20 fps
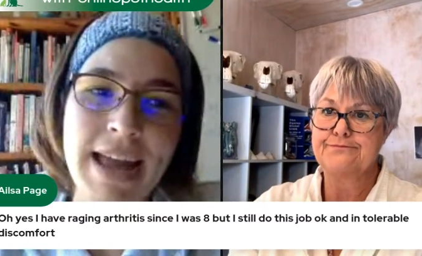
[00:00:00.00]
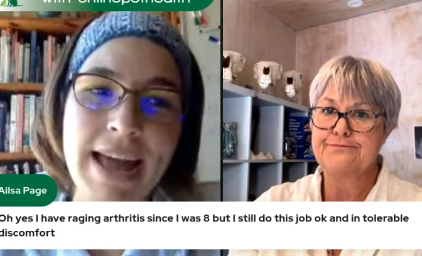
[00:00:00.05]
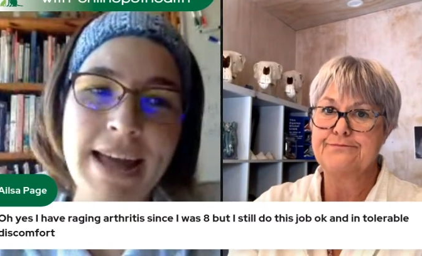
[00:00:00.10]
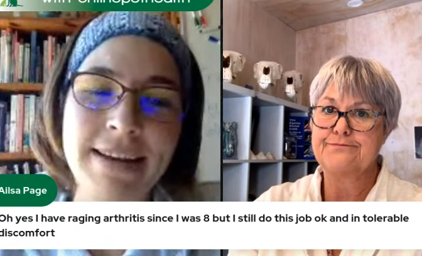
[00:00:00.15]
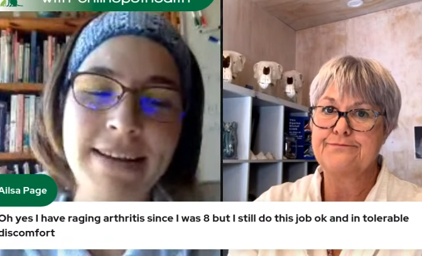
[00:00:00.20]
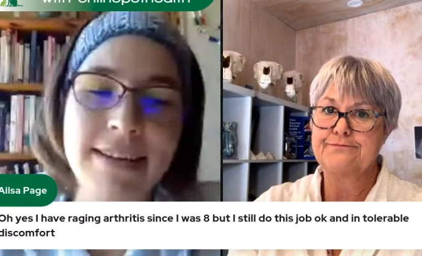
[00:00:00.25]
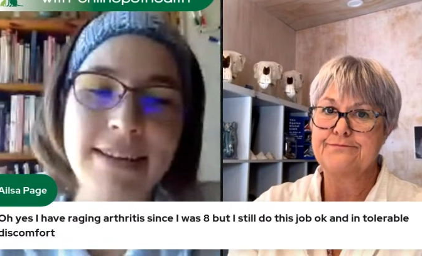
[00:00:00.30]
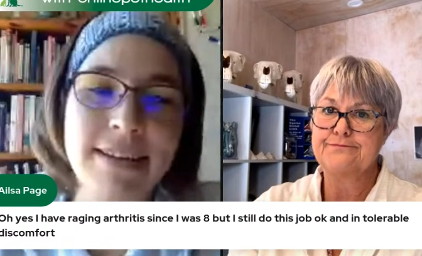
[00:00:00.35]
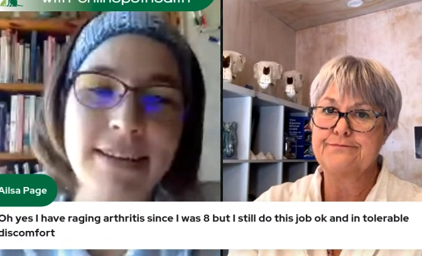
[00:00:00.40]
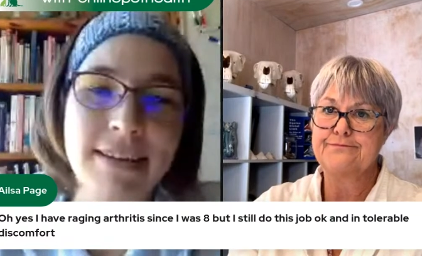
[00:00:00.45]
Speaker 1: and
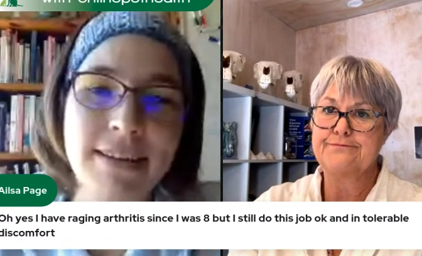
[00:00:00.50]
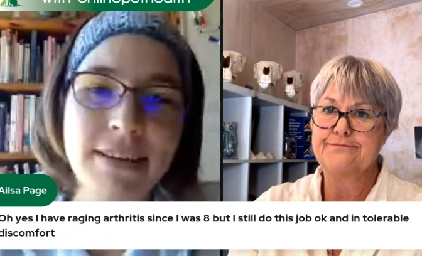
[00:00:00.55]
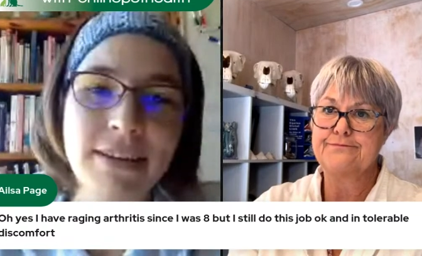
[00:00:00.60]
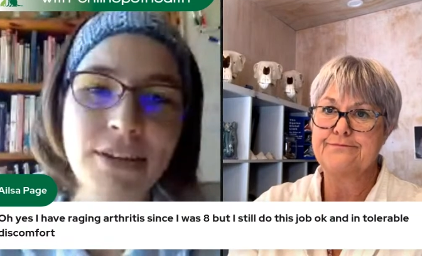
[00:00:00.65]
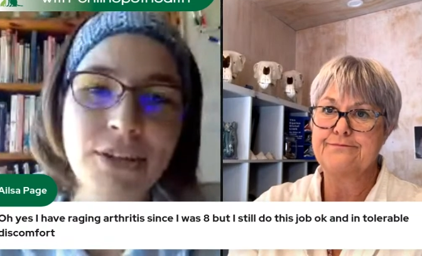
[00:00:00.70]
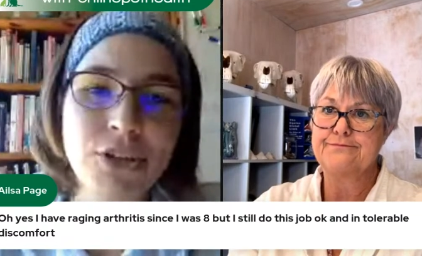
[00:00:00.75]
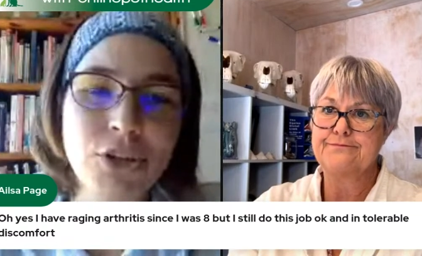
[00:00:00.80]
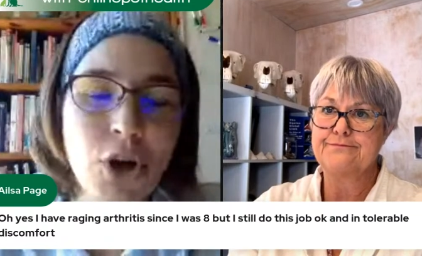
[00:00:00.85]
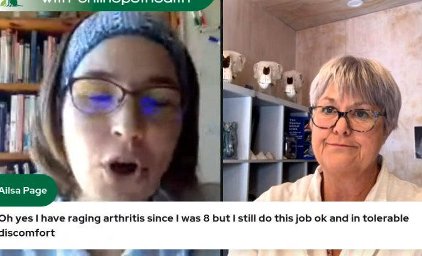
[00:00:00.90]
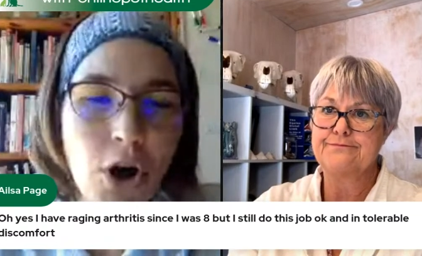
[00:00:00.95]
in
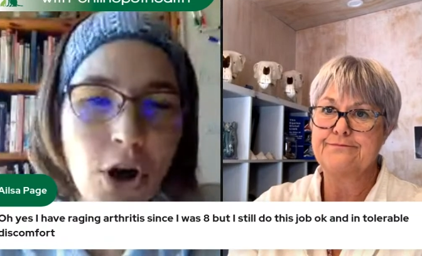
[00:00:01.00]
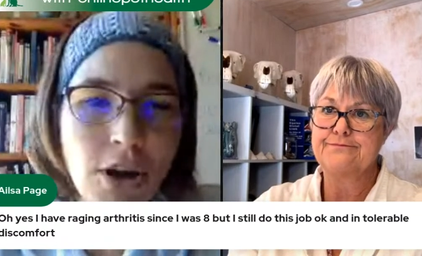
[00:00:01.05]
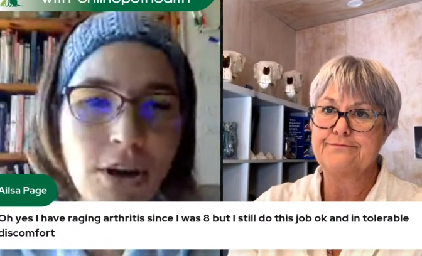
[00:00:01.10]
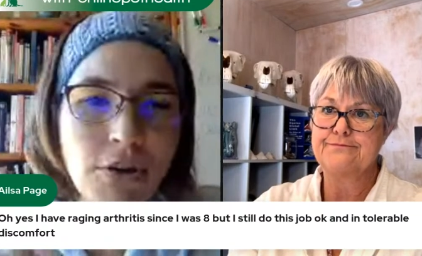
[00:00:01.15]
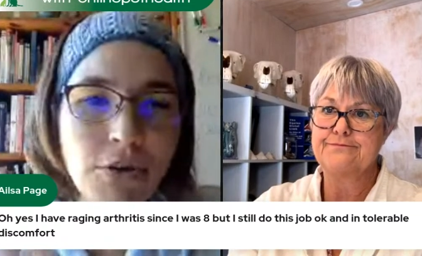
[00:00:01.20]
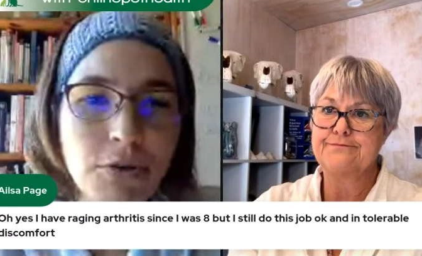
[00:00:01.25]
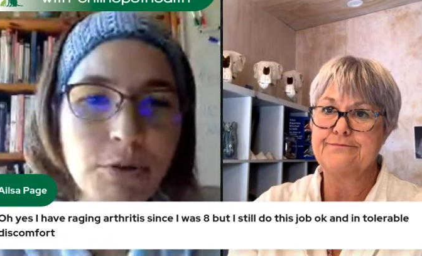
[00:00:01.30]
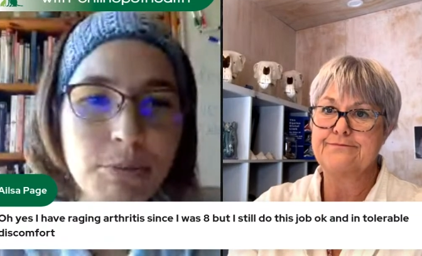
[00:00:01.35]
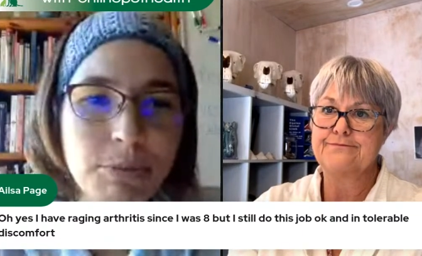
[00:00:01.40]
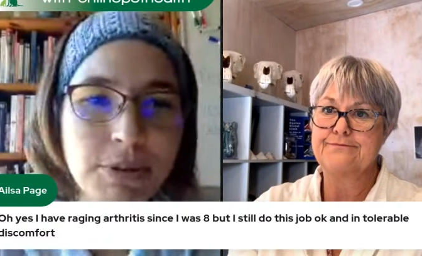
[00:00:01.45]

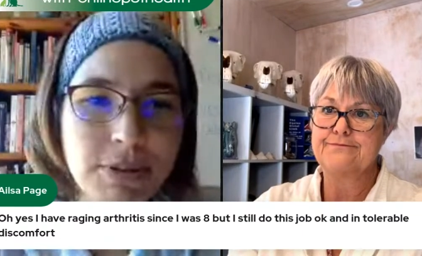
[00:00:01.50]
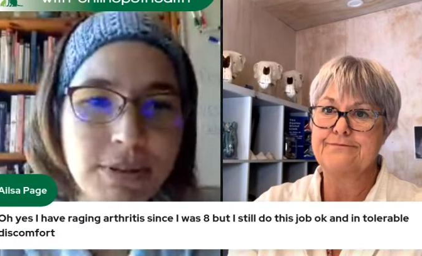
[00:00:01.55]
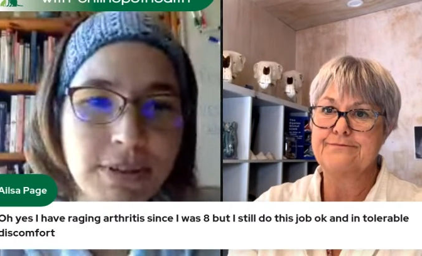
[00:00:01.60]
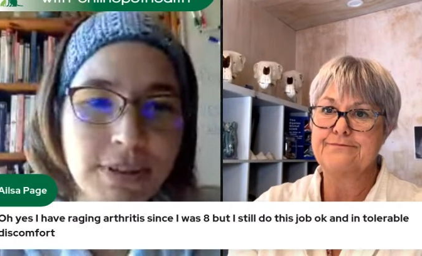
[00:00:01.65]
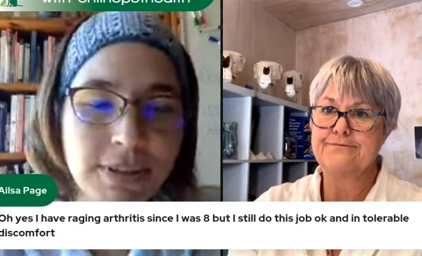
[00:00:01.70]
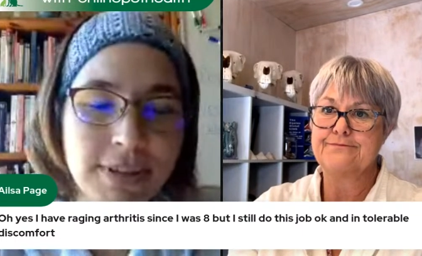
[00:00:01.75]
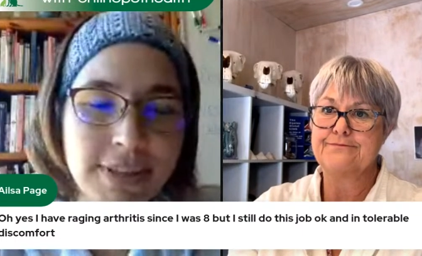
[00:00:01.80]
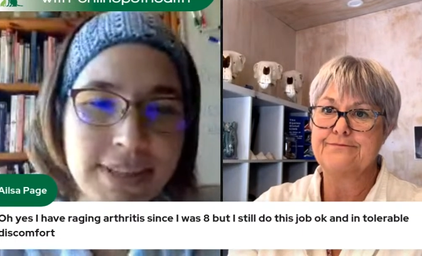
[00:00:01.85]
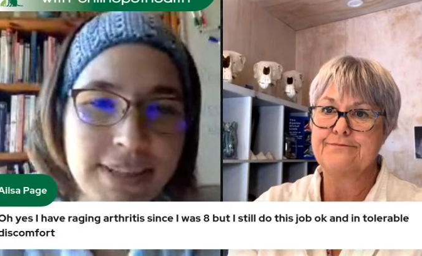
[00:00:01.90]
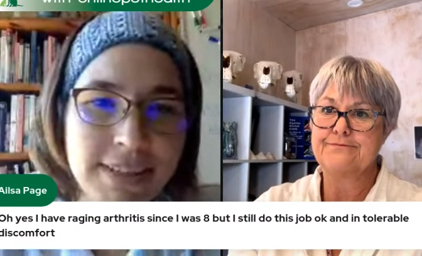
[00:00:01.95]
tolerable
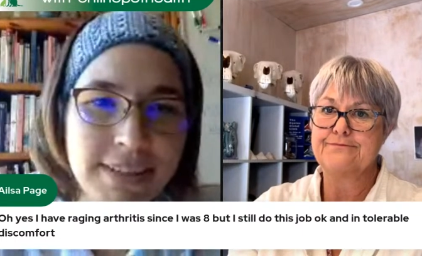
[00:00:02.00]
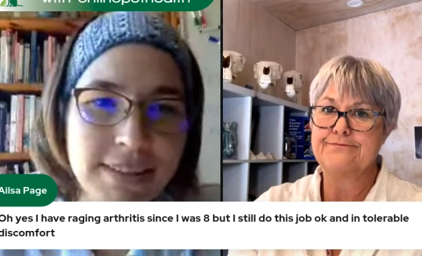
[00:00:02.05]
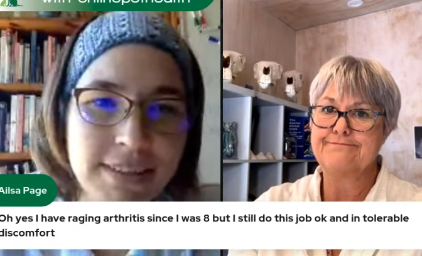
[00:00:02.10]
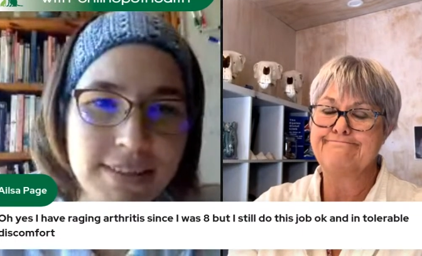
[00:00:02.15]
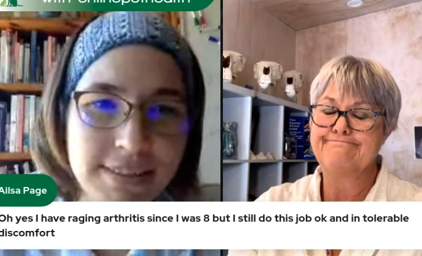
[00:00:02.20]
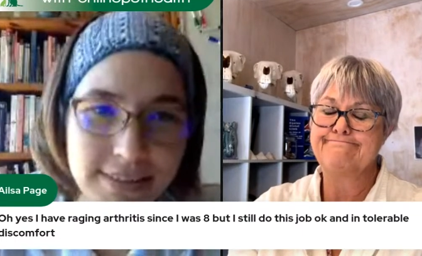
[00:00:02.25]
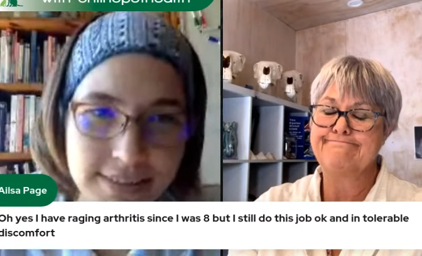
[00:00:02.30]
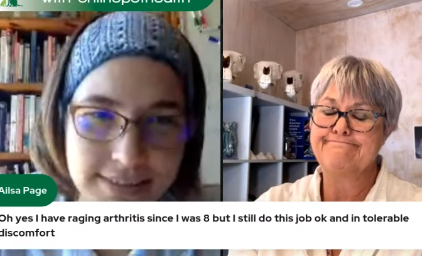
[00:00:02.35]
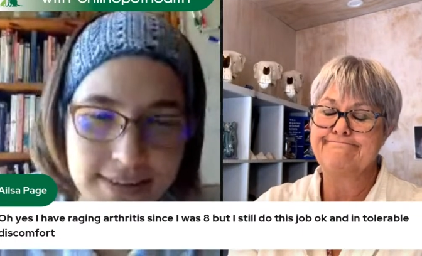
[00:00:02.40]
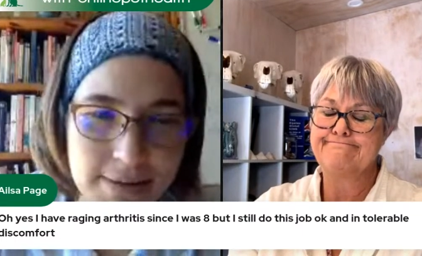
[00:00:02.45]

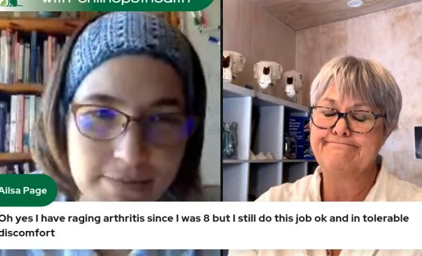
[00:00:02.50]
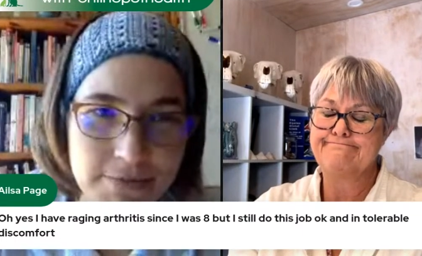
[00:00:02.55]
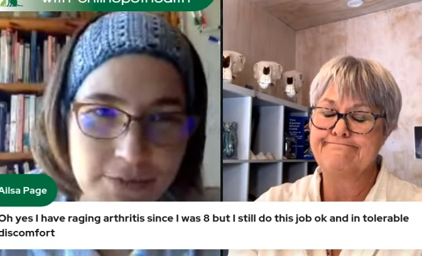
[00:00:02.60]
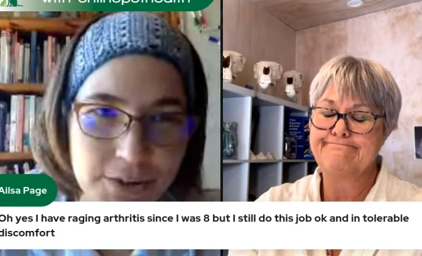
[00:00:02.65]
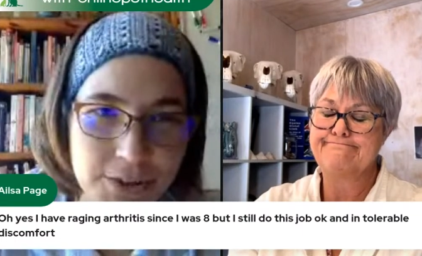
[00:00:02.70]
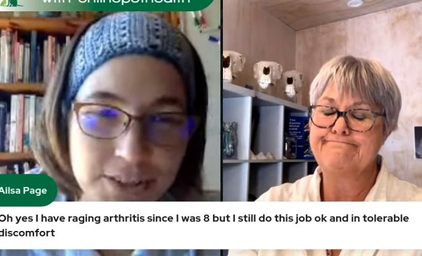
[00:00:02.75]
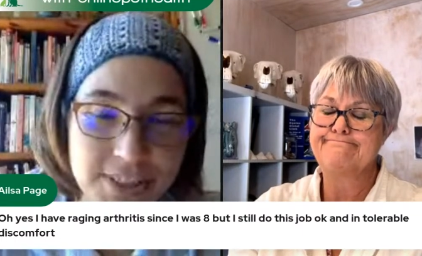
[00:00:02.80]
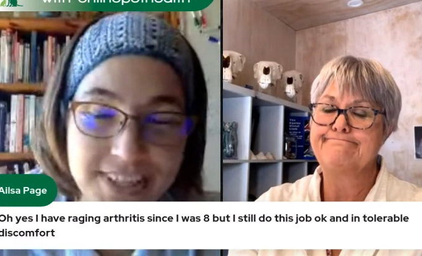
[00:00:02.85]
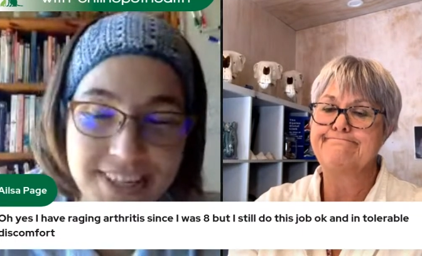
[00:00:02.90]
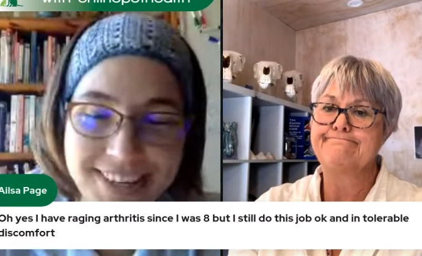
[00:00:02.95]

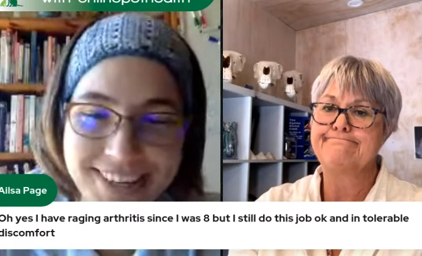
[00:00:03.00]
discomfort.